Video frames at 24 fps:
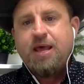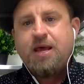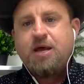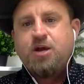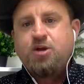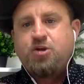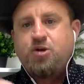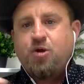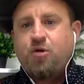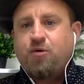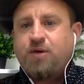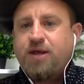
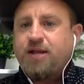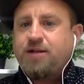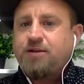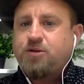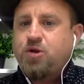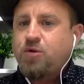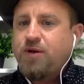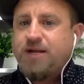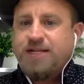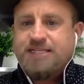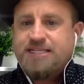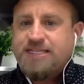Don't get don't
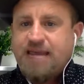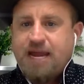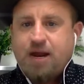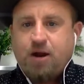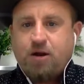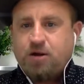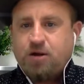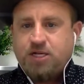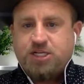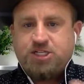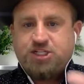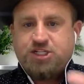get scared.
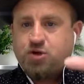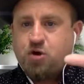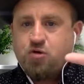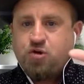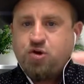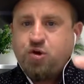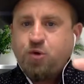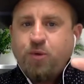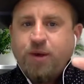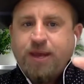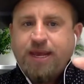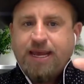Just start
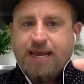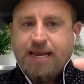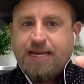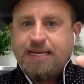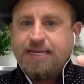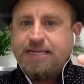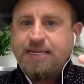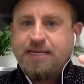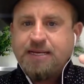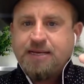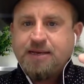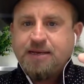doing it.
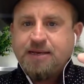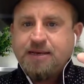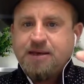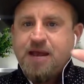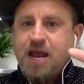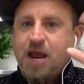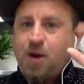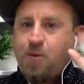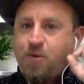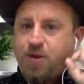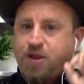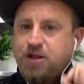
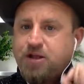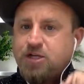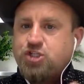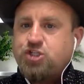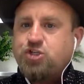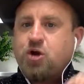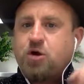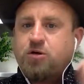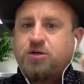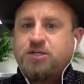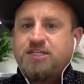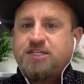And when you
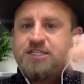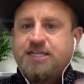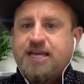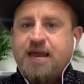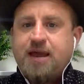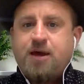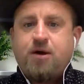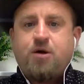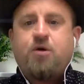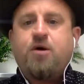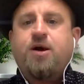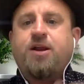start to
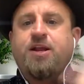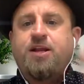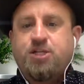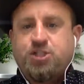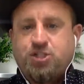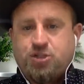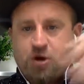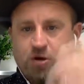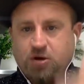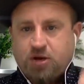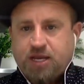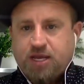scale and you
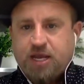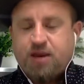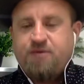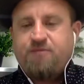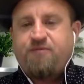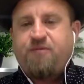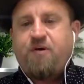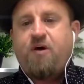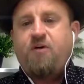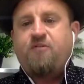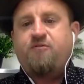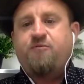start to get
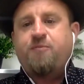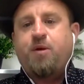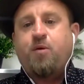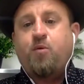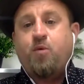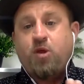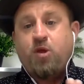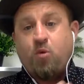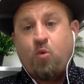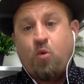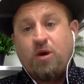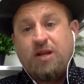involvement, when
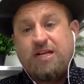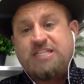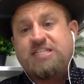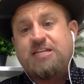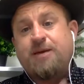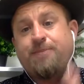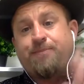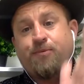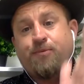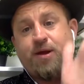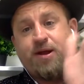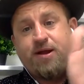you want to
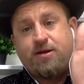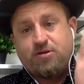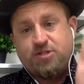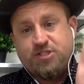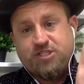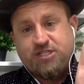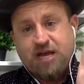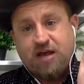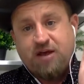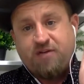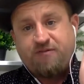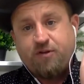separate
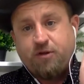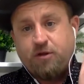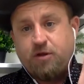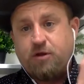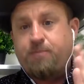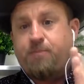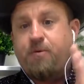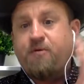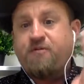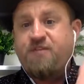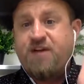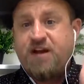yourself and look
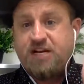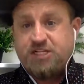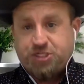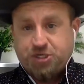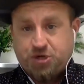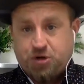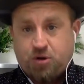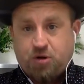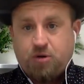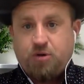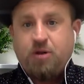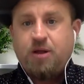
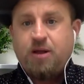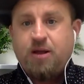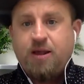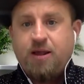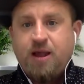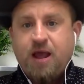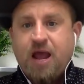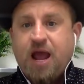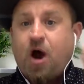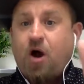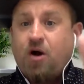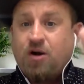professional,
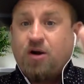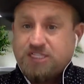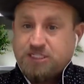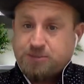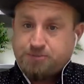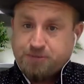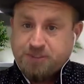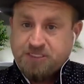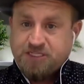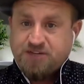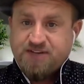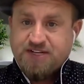on a
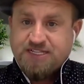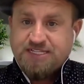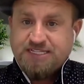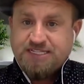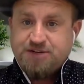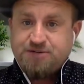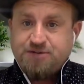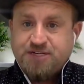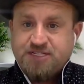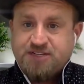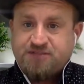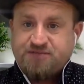specific
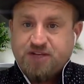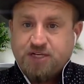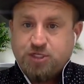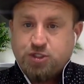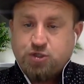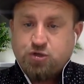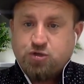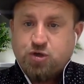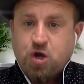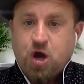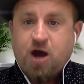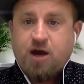series of things you're
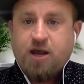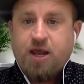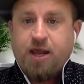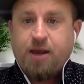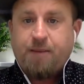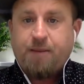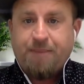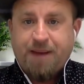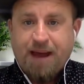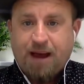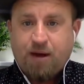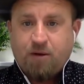talking
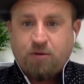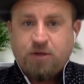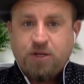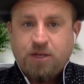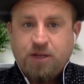about